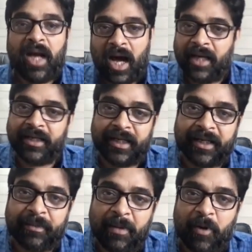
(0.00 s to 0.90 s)
Are you
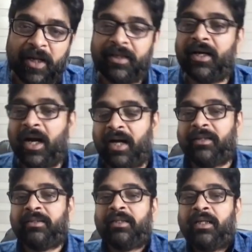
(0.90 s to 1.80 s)
getting my point?
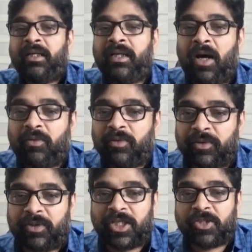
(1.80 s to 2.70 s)
Now
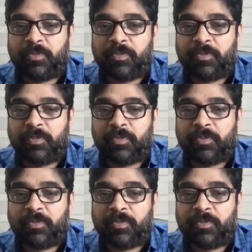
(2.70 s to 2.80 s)
this